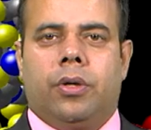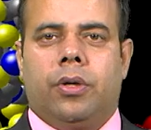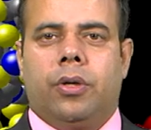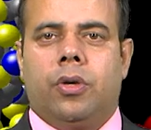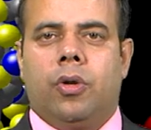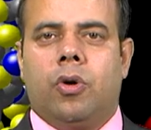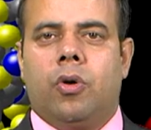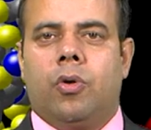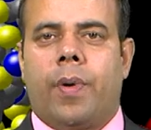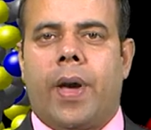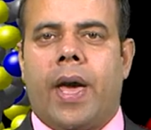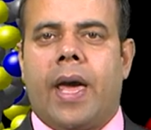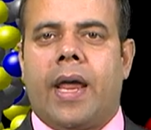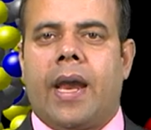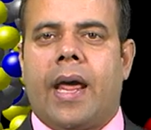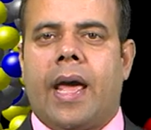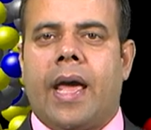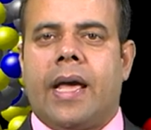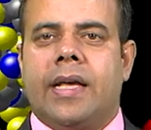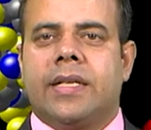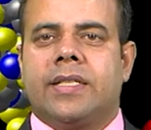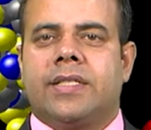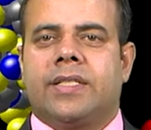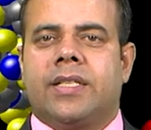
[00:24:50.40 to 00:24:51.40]
Nowhere
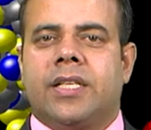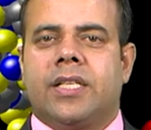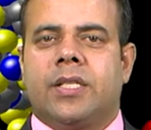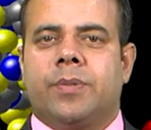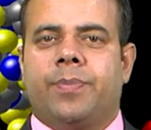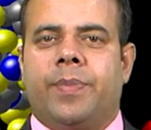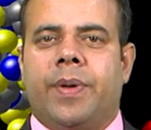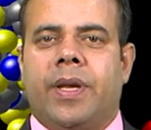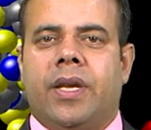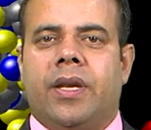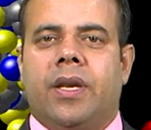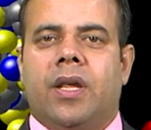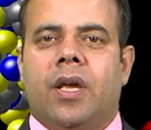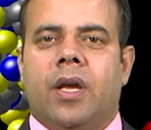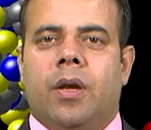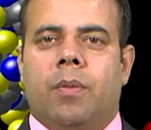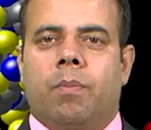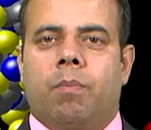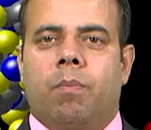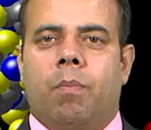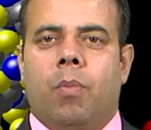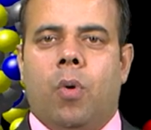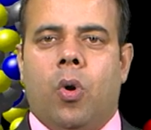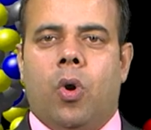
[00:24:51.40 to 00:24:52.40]
has this been
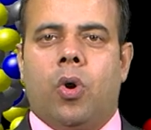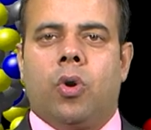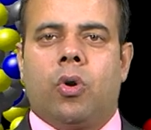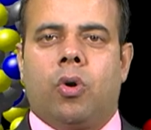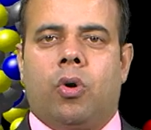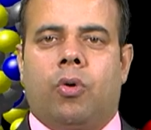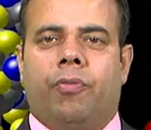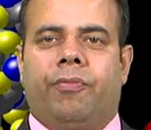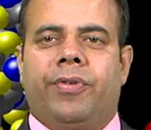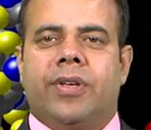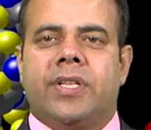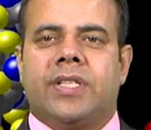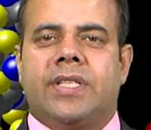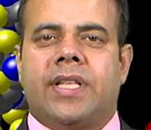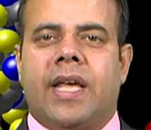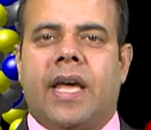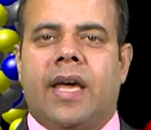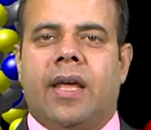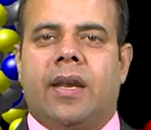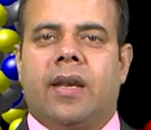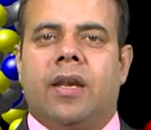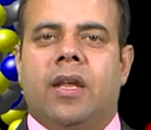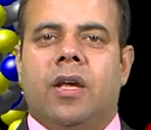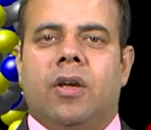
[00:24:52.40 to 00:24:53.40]
more obvious
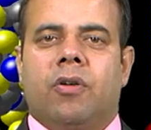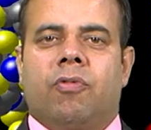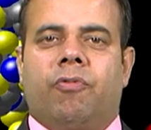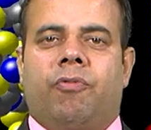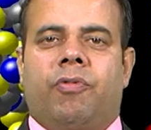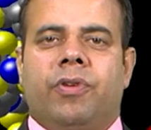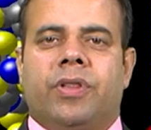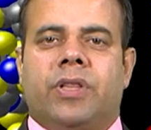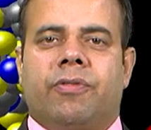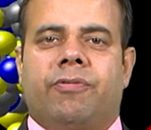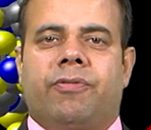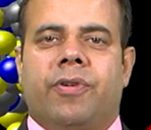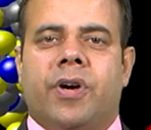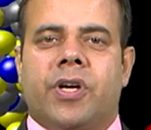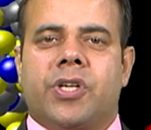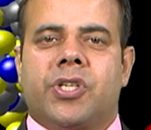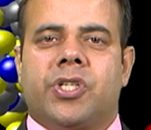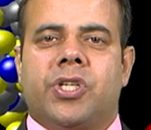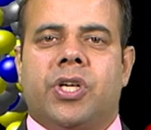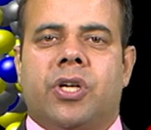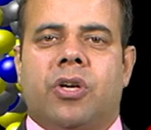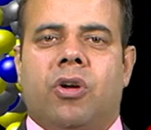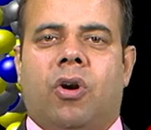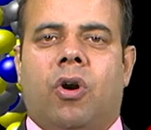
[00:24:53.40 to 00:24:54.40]
than with the
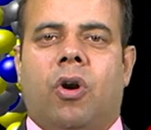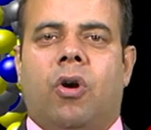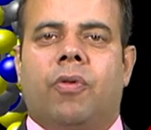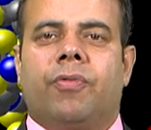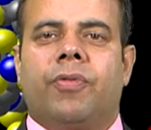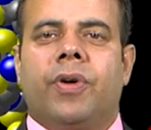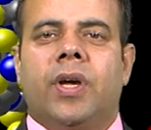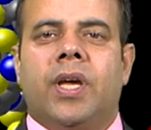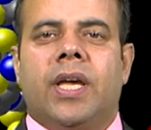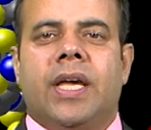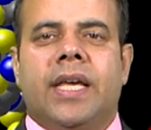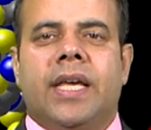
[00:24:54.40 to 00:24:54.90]
function of